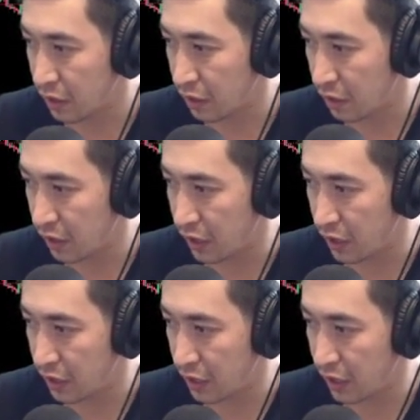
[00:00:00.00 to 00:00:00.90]
All right,
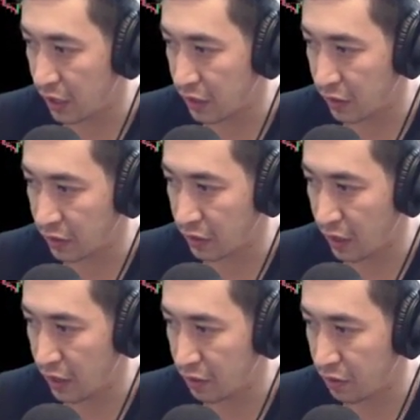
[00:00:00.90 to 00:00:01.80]
I think
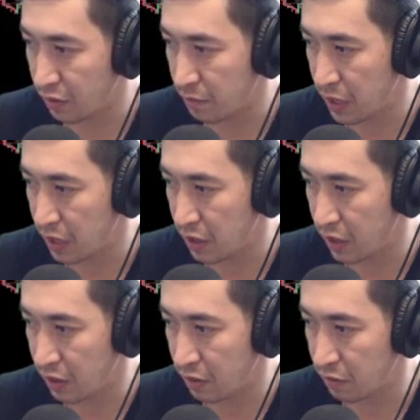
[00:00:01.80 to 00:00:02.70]
that's about
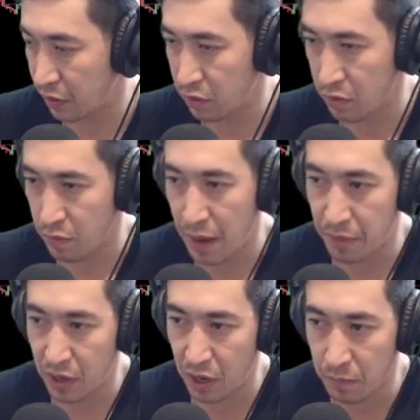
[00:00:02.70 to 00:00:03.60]
it. We're gonna wrap
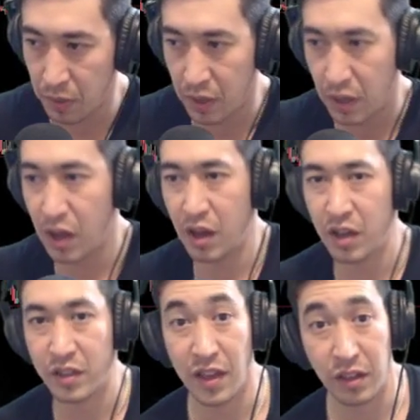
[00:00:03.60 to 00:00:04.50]
it up.
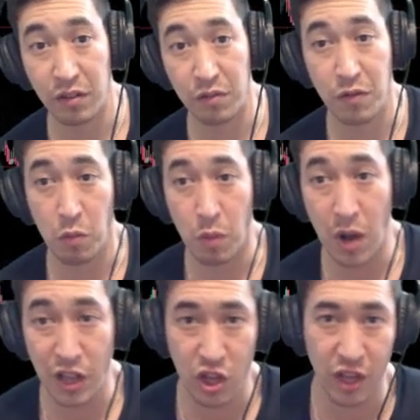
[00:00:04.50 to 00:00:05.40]
Thank you for
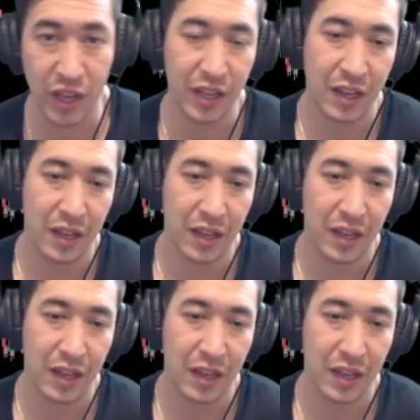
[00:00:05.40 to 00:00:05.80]
watching.